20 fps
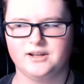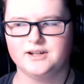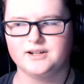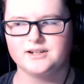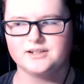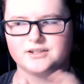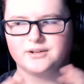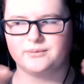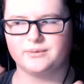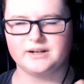
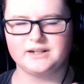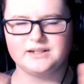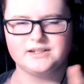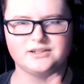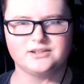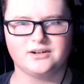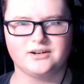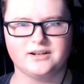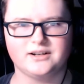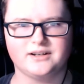So when I
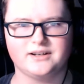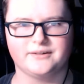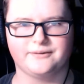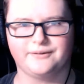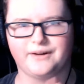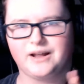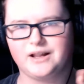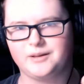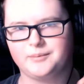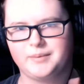started
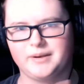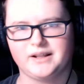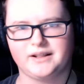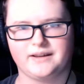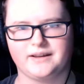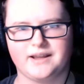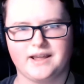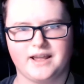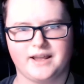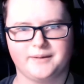developing the
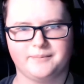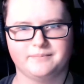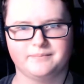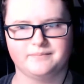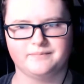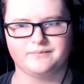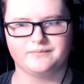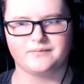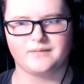game,